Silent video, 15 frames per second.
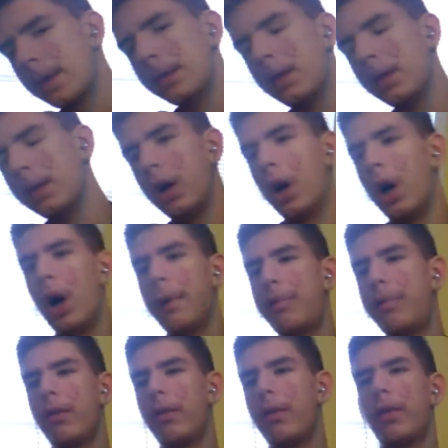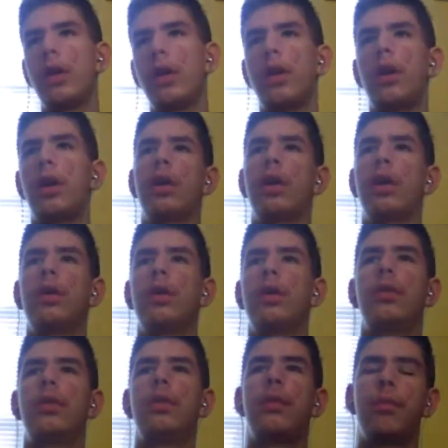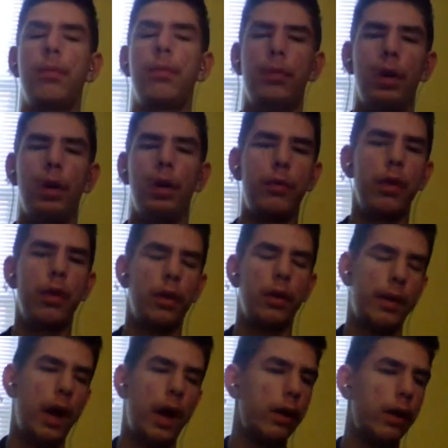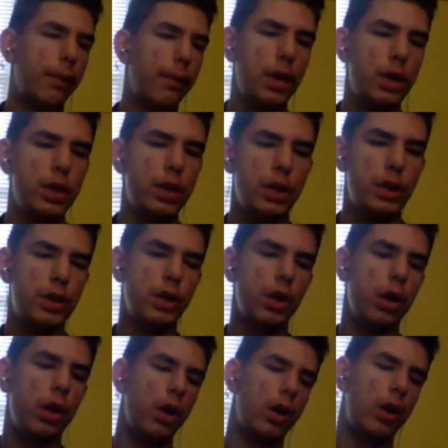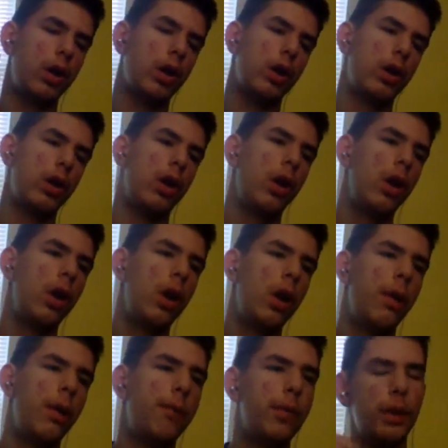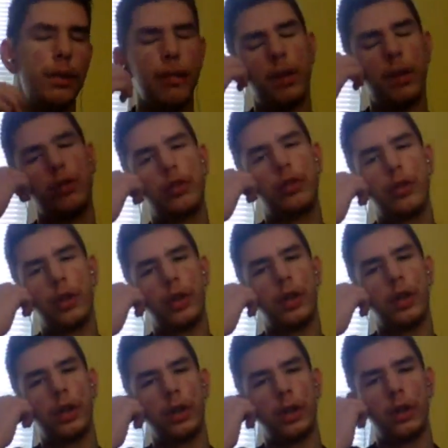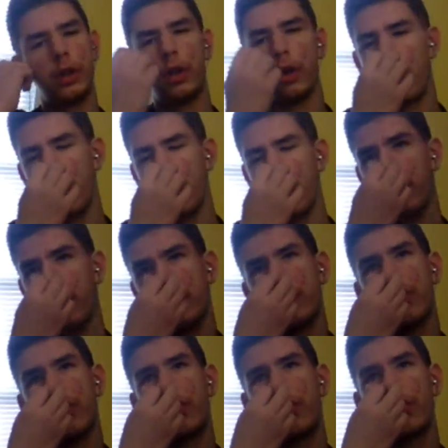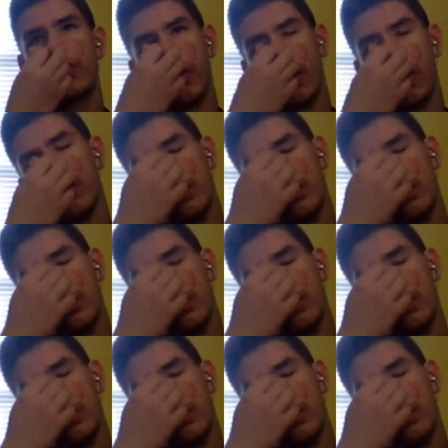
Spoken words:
The ups of the downs of the Patriots are pretty much their offense is slowly